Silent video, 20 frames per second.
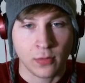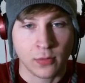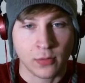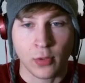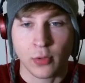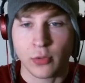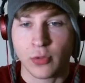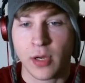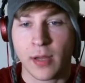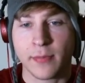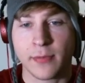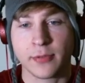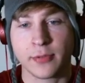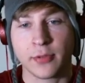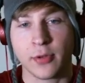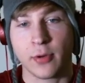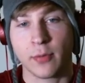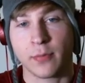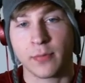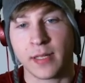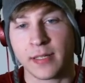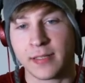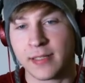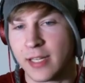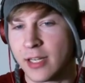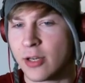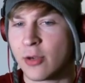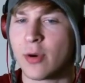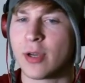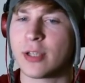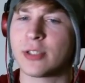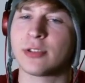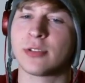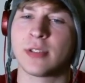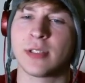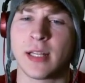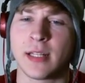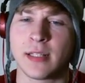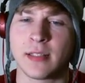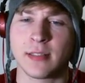Don't drop the soap. That's not a
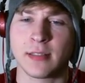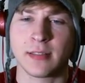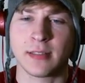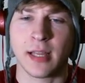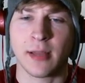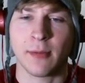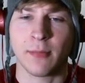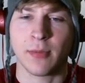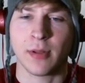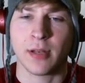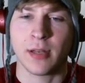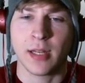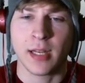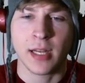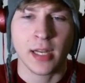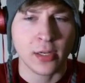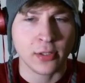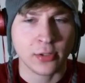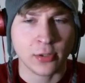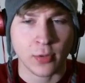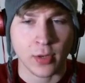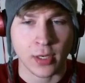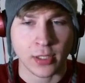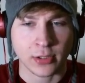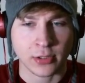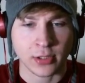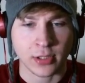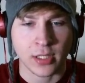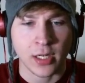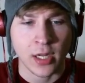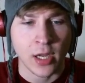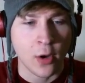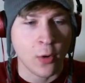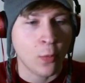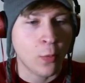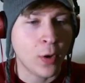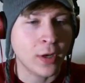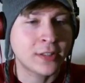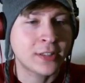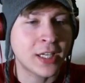question. That's a statement. Here's the question.
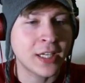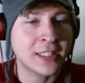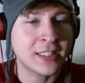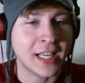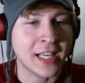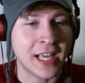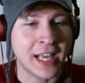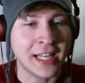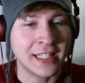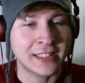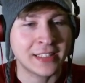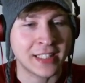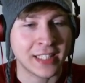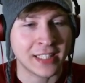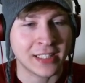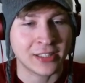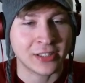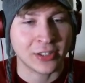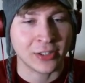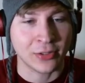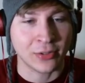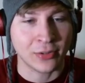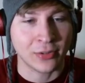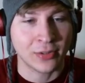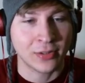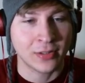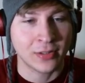What does instinct do?